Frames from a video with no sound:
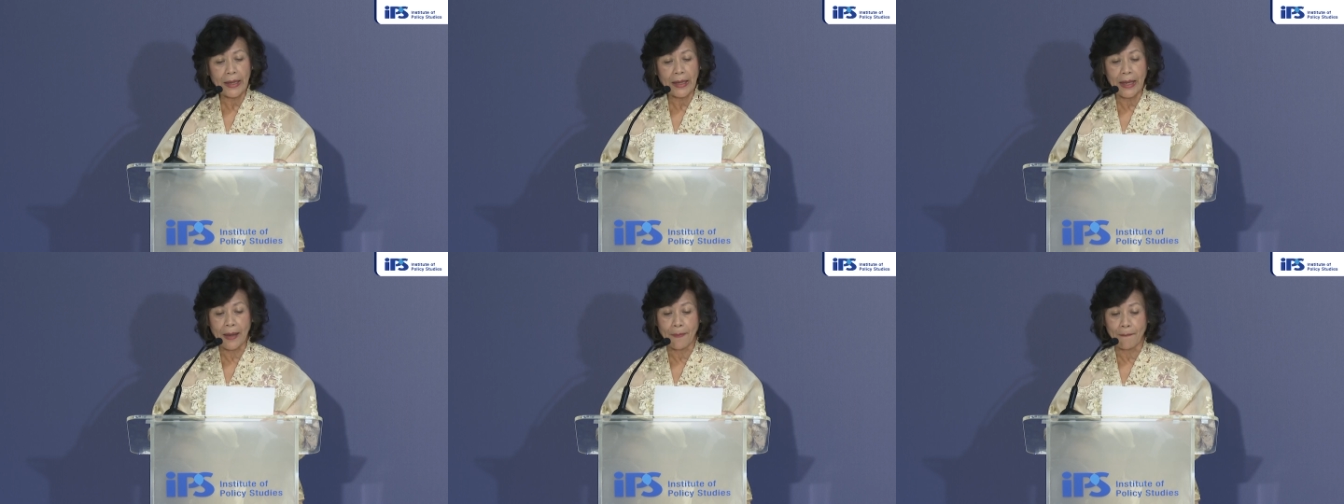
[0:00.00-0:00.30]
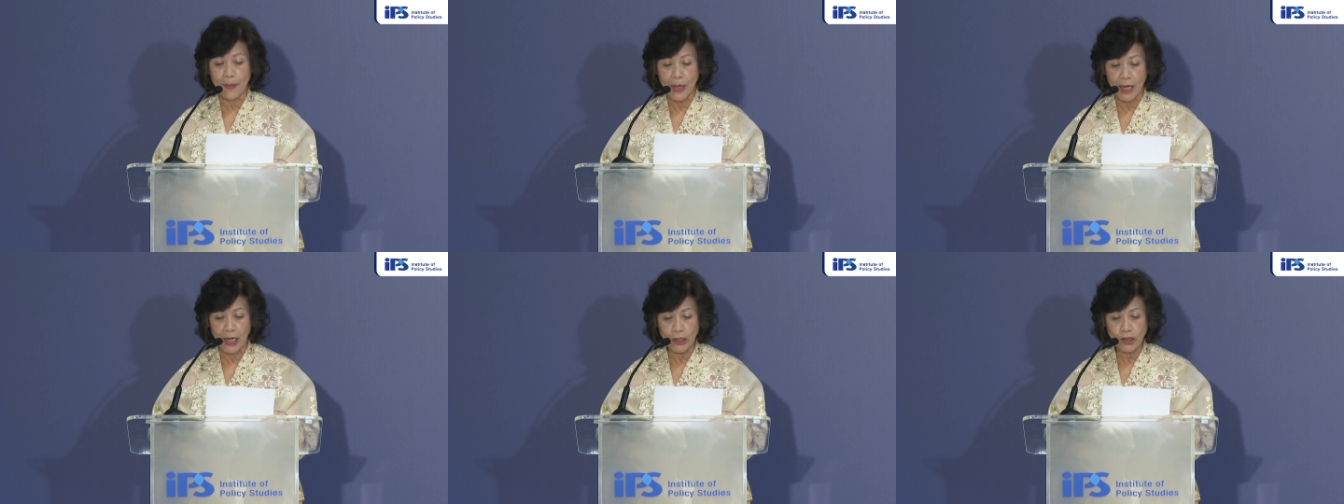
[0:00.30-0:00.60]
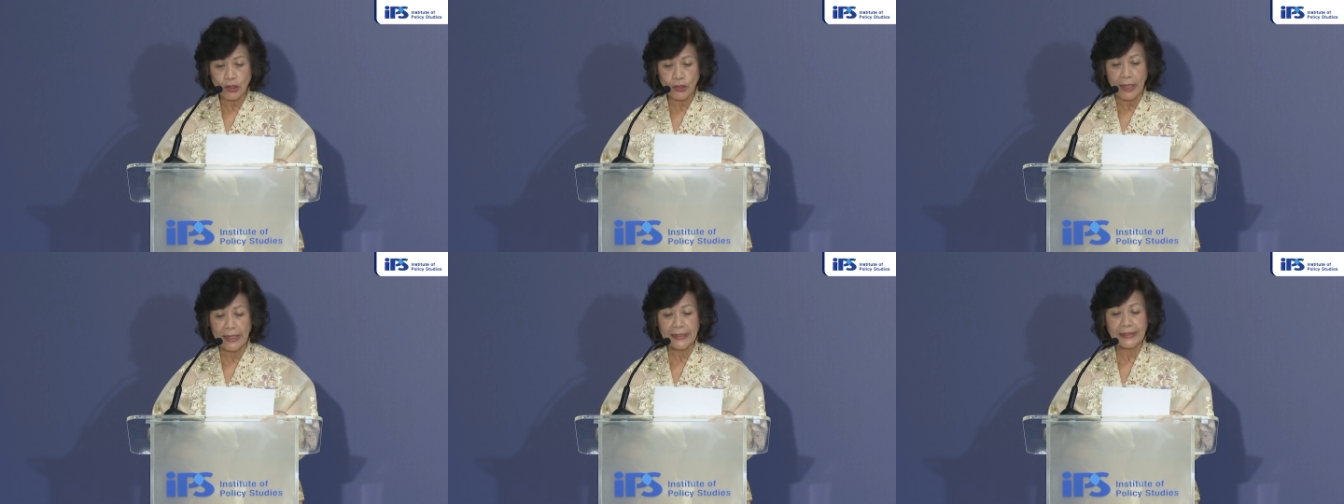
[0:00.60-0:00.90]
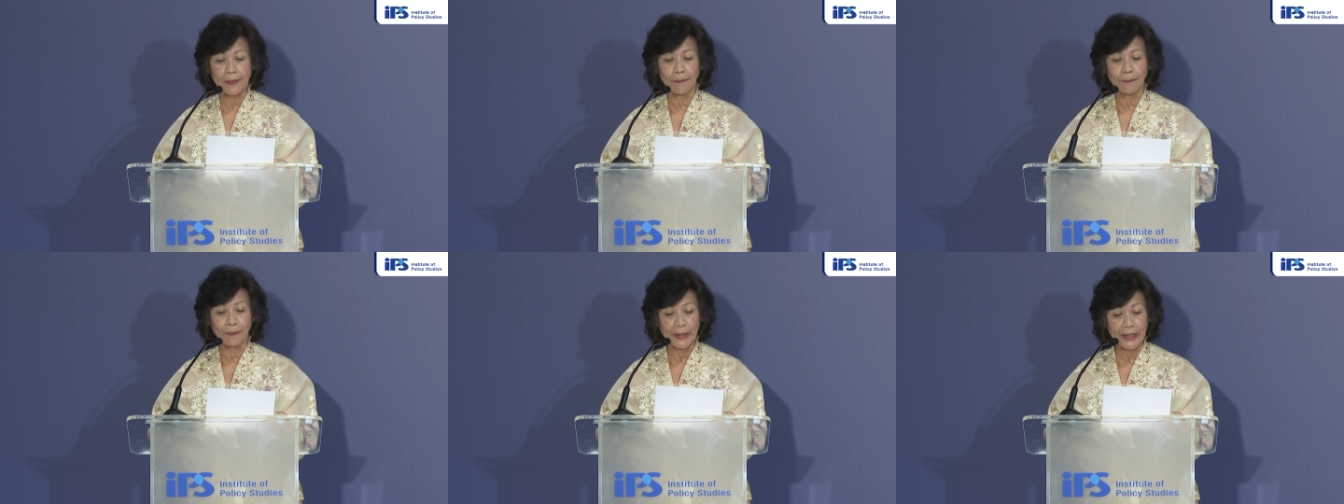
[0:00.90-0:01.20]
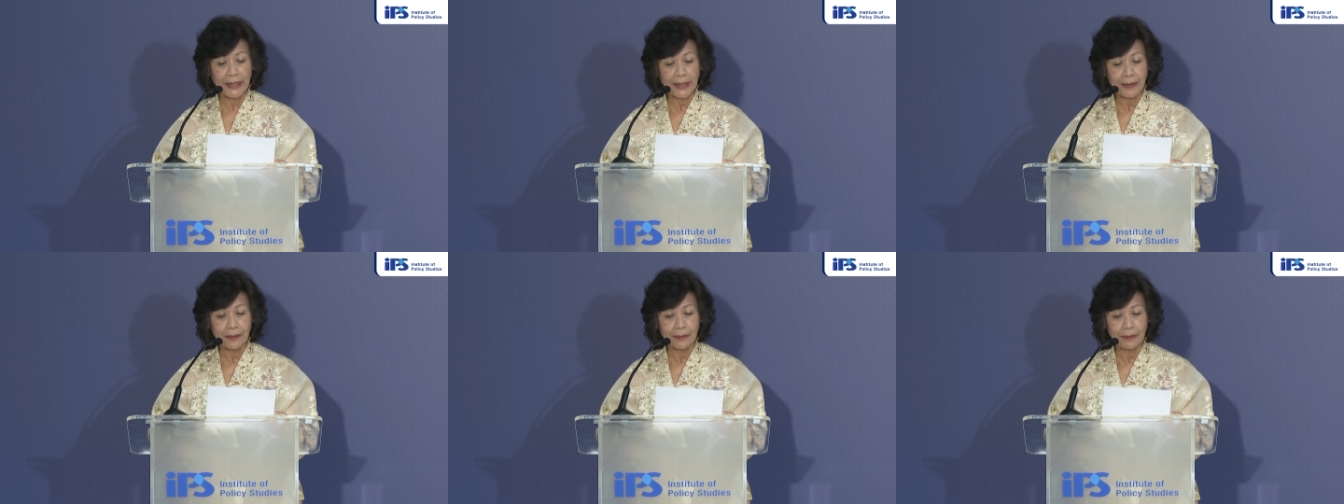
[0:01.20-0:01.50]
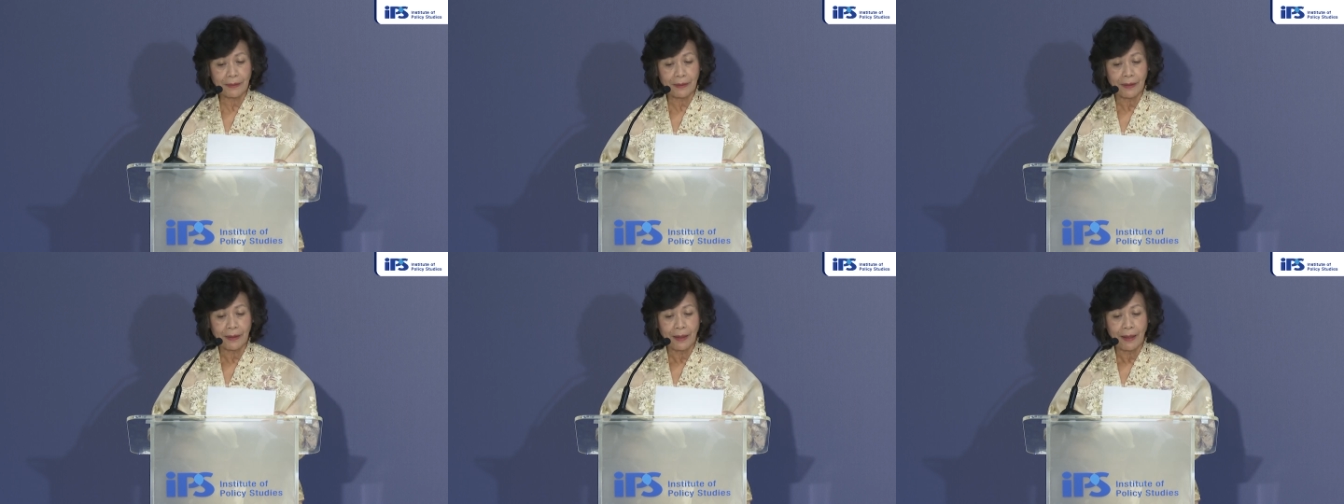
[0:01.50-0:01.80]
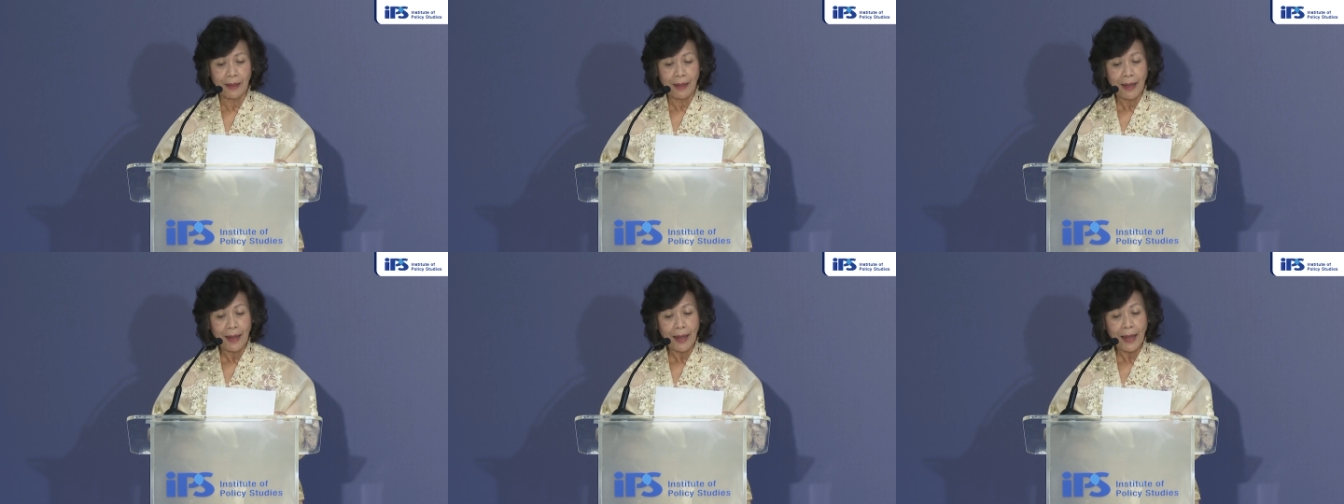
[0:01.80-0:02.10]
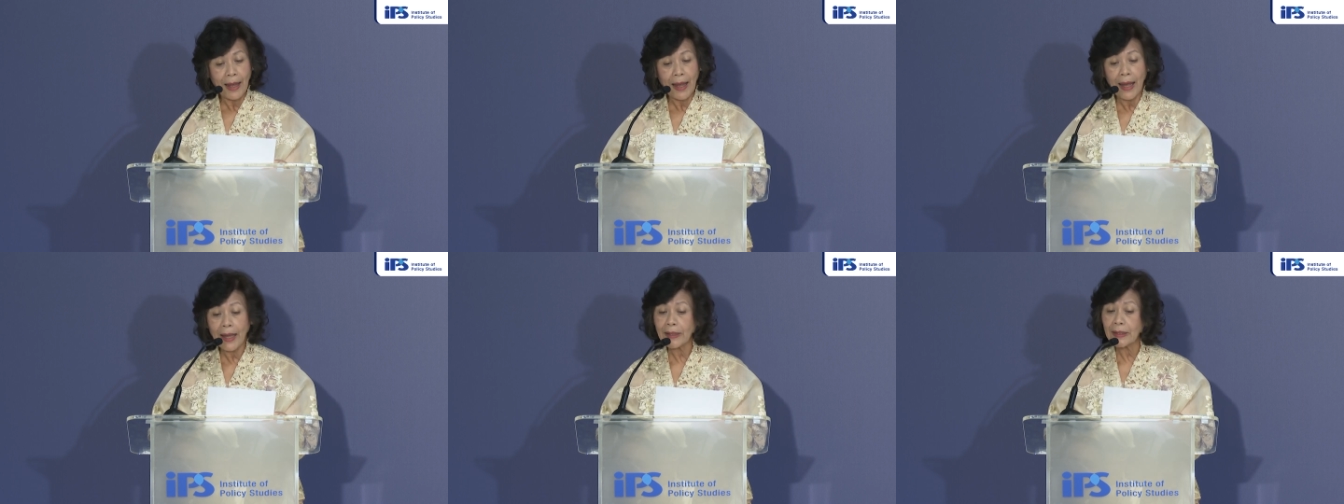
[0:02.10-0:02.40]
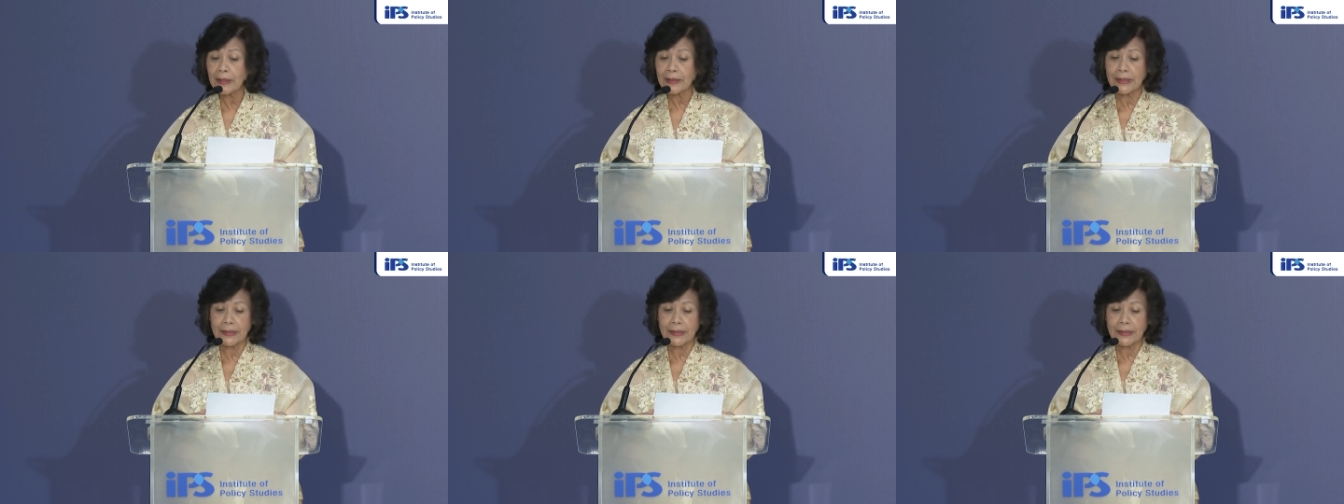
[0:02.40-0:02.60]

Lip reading: emerge as a beacon and